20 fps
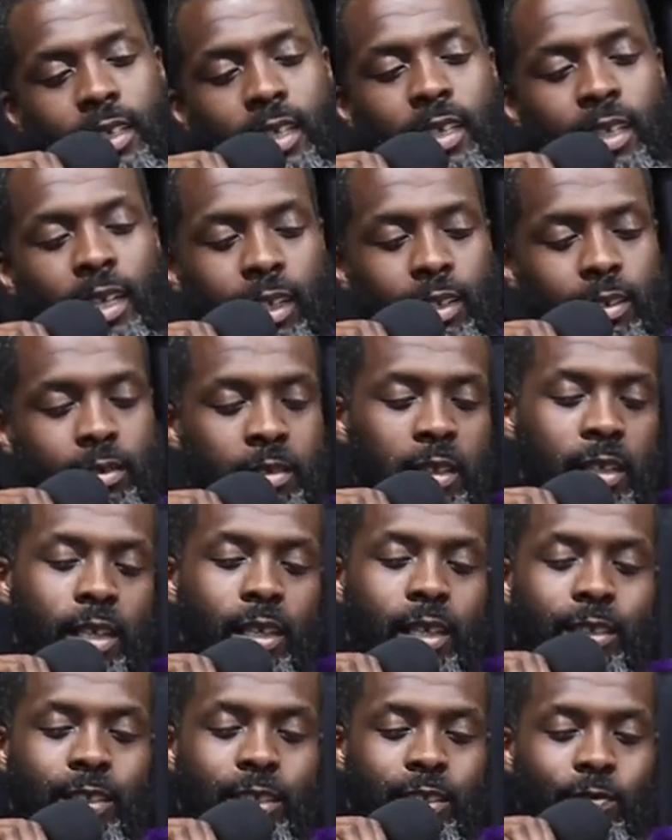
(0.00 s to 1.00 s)
like,
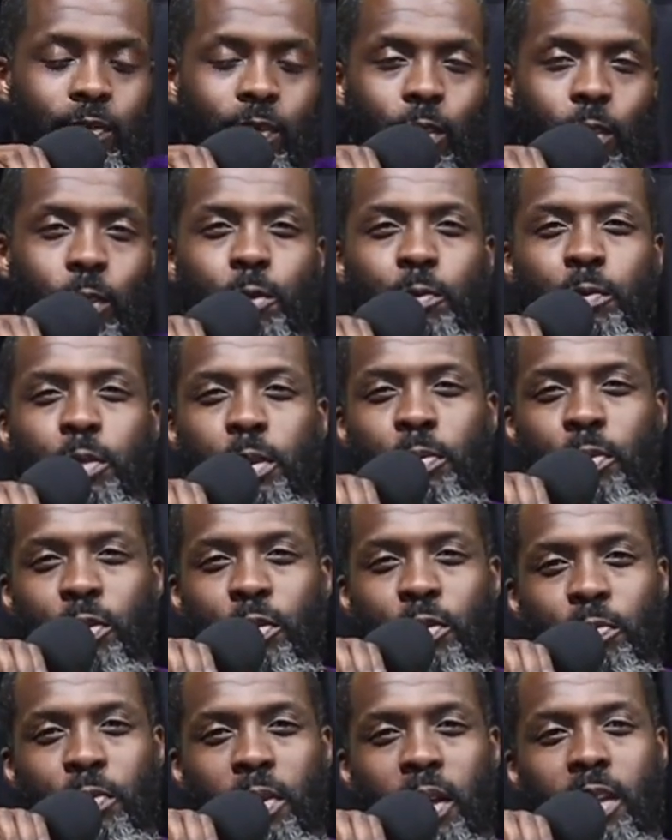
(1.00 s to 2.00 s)
just for those people, you
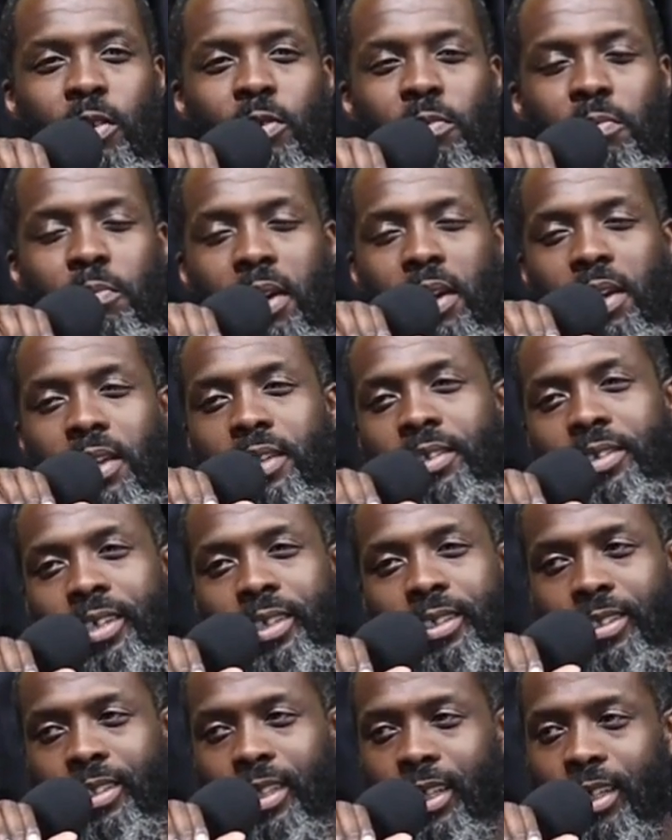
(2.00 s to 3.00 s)
may,
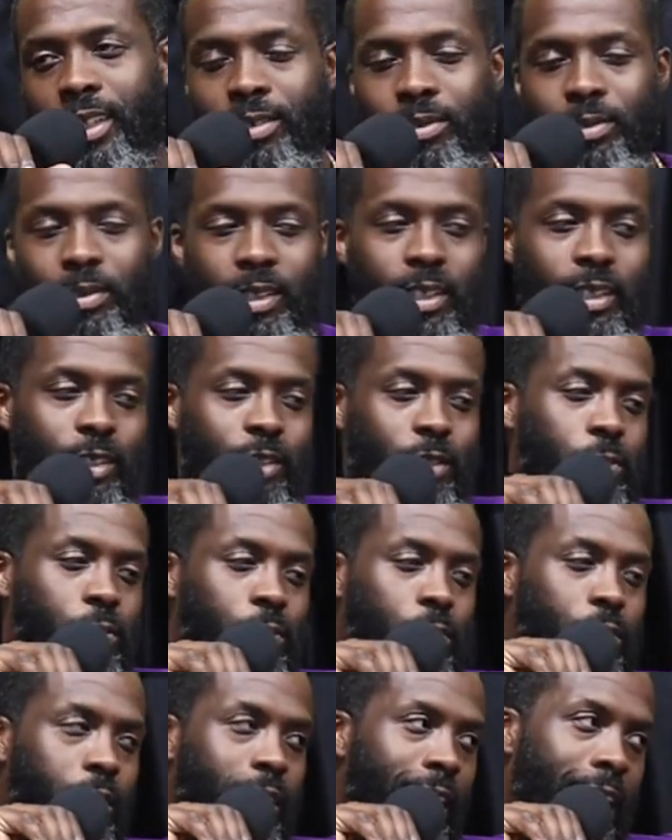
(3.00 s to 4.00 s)
let's say you live
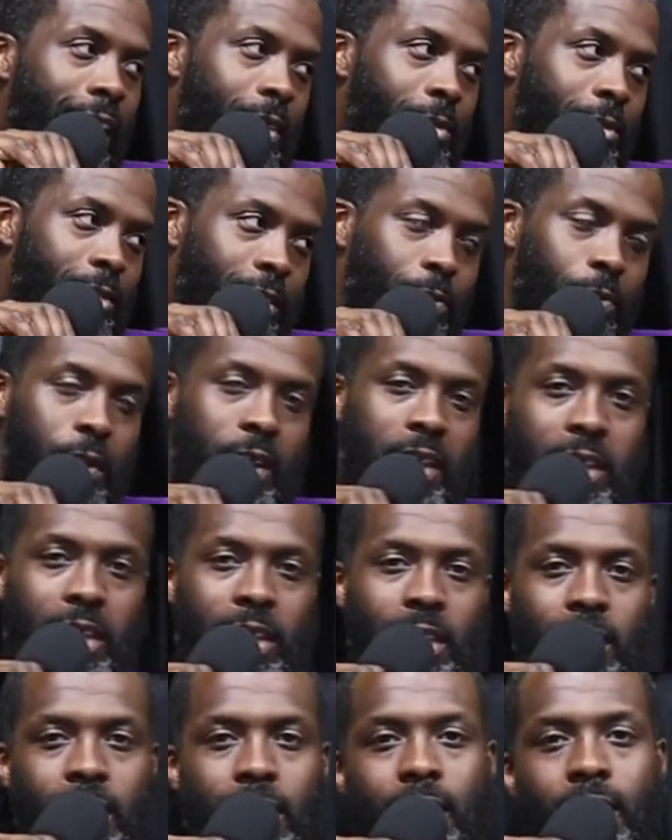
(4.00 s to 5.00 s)
2-3 hours away
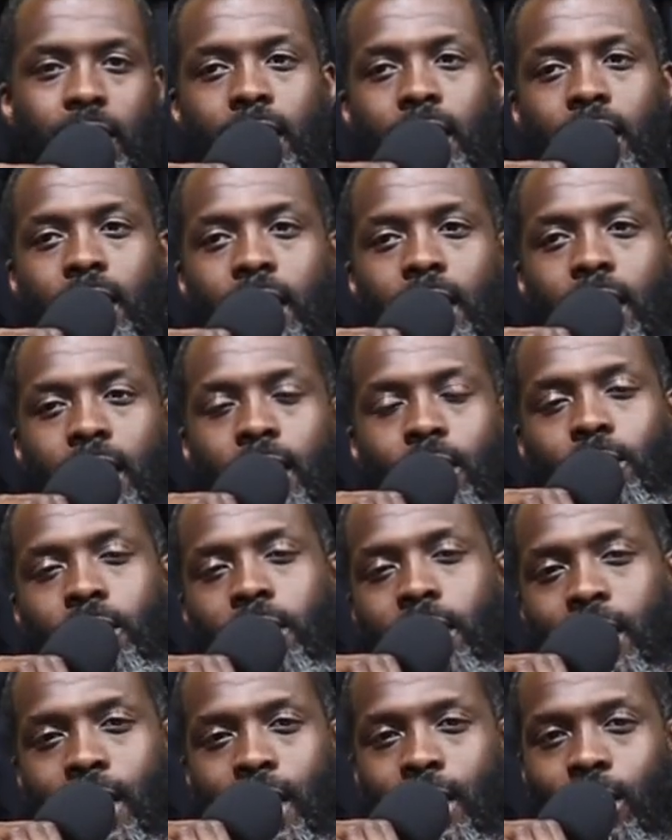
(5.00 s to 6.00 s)
and you
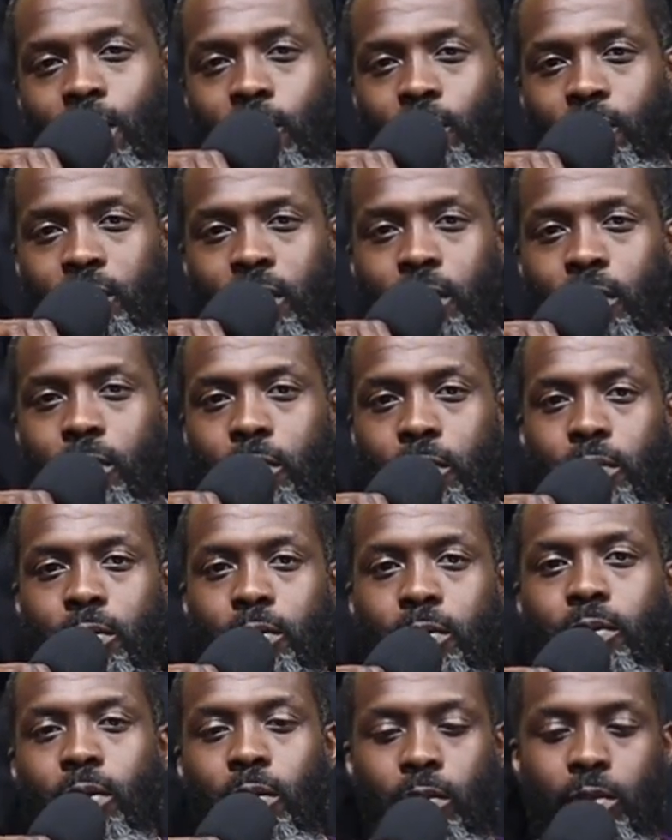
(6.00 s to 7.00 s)
ain't got no vehicle,
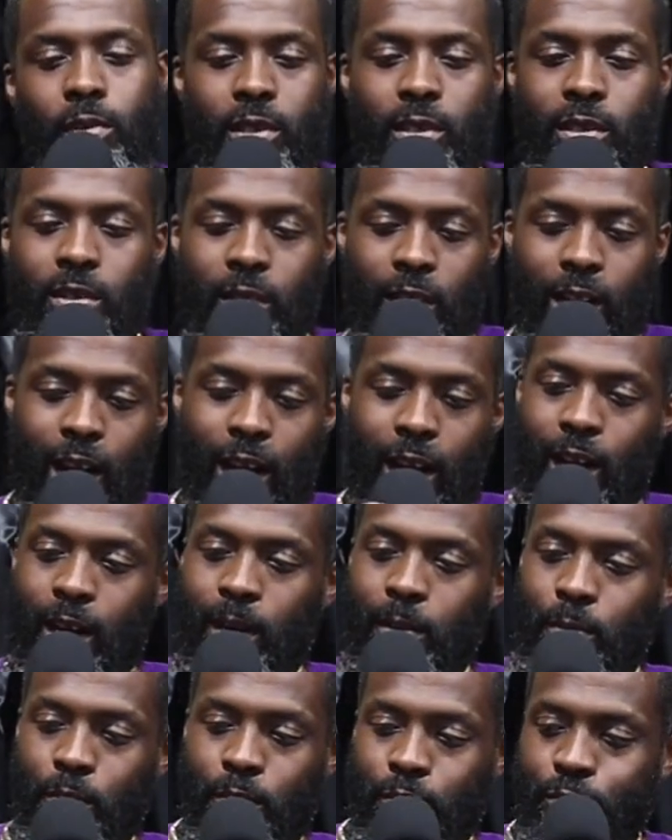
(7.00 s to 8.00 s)
you ain't got
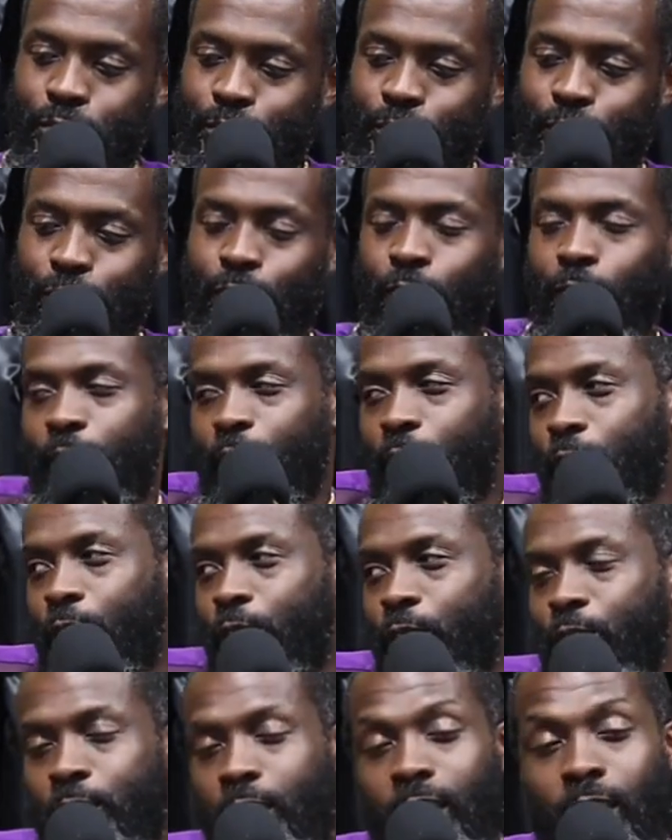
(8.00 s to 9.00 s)

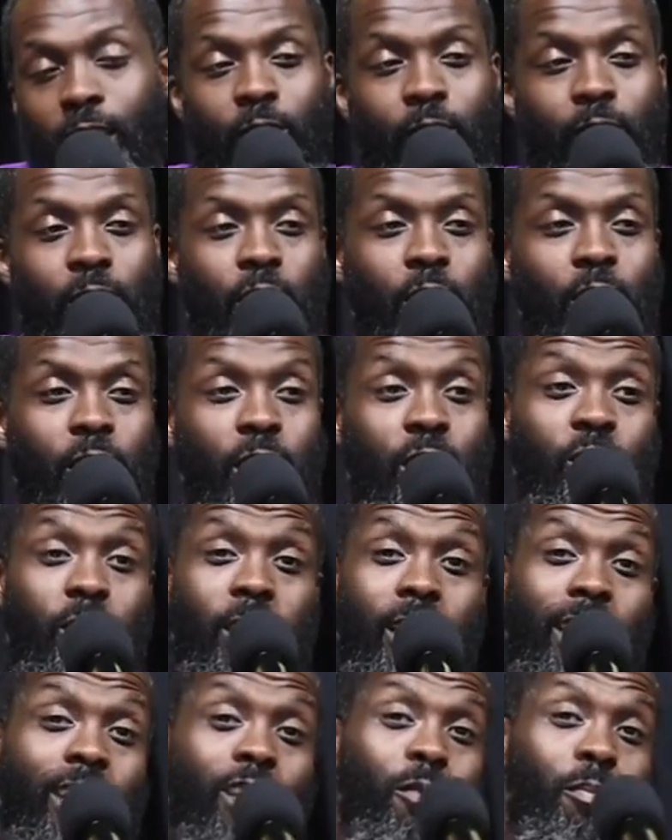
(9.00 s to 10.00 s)
no vehicle, and you ain't
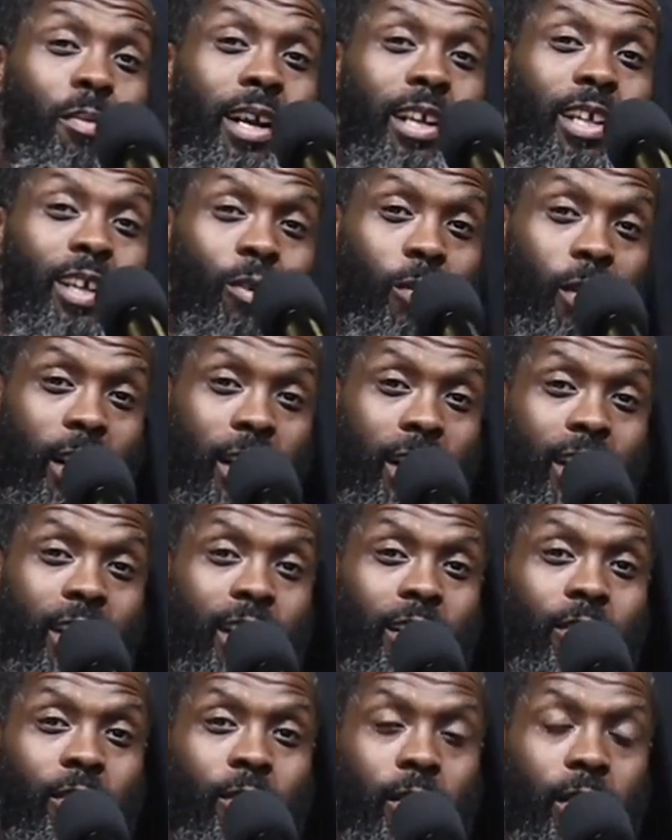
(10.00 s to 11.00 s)
got nobody around that
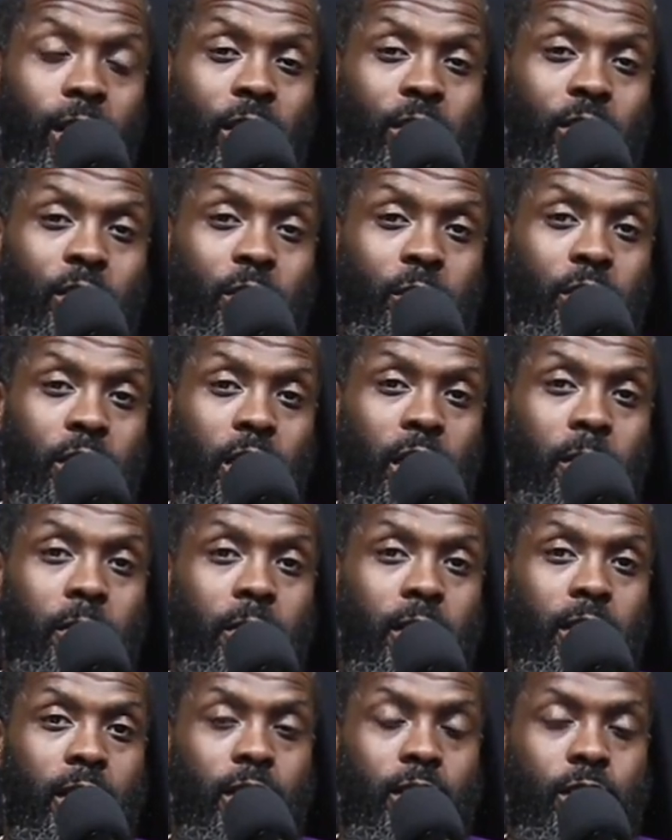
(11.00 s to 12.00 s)
live around you to be able to
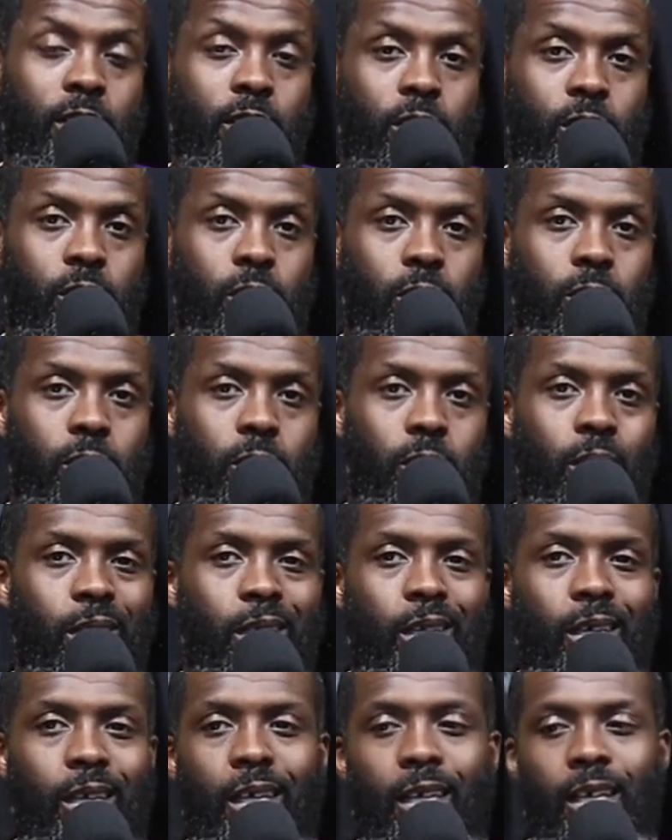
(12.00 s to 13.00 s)
get to the school.
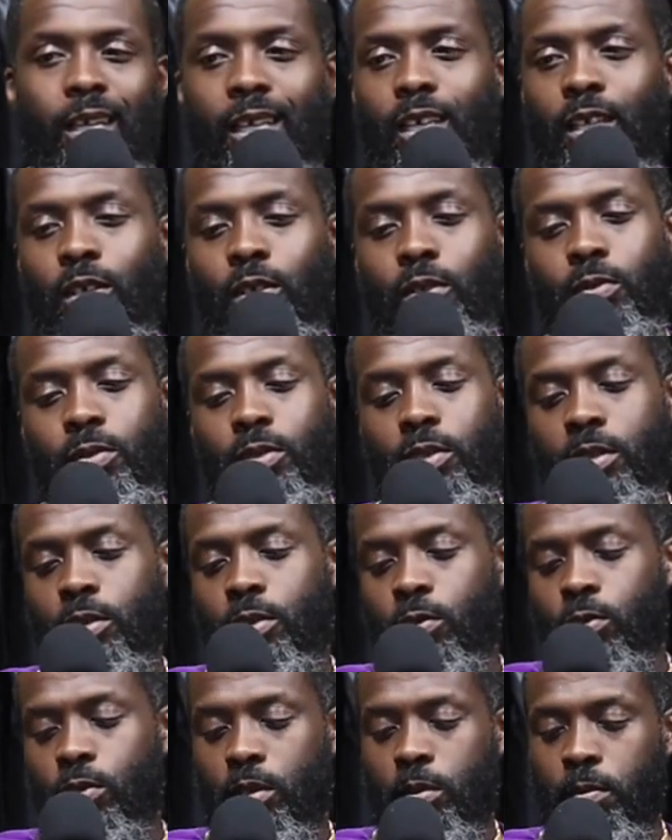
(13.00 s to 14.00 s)
You
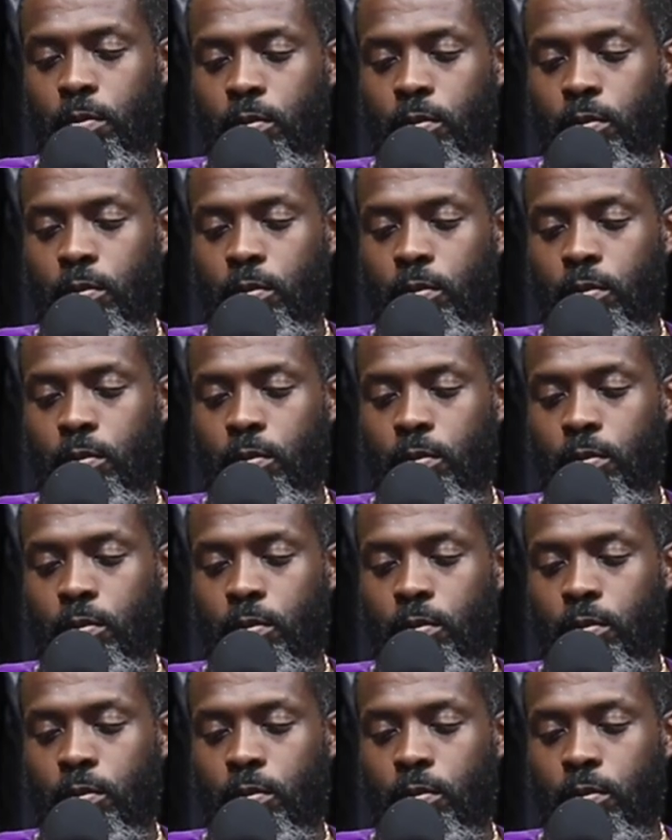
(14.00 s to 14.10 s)
should